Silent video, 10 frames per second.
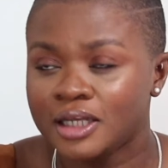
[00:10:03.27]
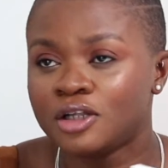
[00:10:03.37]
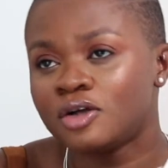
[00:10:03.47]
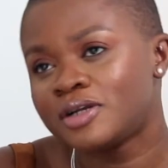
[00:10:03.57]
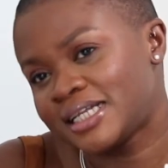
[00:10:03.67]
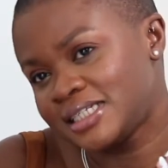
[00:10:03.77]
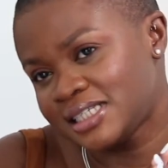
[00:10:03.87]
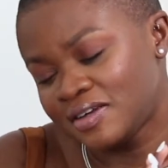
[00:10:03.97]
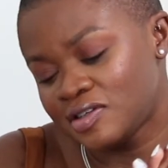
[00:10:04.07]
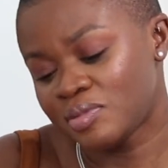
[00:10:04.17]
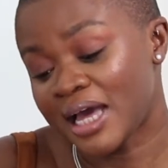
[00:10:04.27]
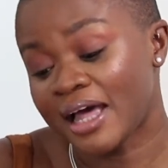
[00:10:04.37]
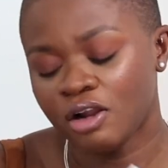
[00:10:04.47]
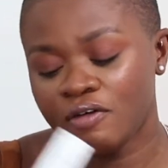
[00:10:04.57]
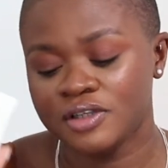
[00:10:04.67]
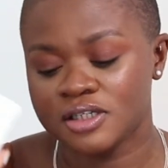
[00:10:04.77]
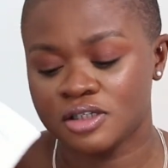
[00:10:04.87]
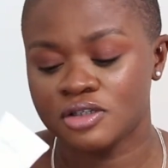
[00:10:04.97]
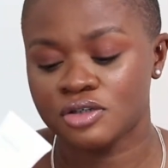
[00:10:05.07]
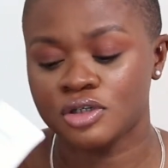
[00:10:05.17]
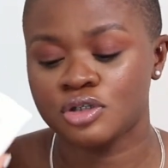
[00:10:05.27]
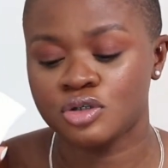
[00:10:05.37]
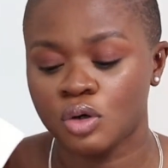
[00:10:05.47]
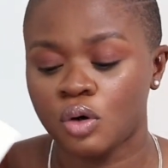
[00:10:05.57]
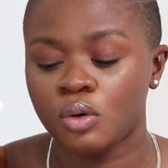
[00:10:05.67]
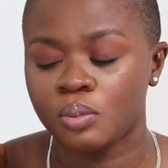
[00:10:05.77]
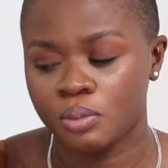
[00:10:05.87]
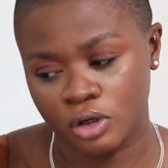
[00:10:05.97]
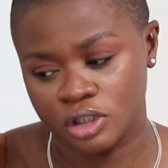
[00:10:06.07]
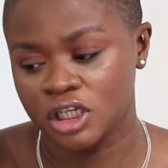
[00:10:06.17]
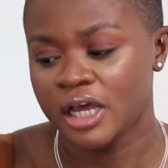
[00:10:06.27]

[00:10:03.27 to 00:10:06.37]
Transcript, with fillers: glow that this gives me. I love this sunscreen so much.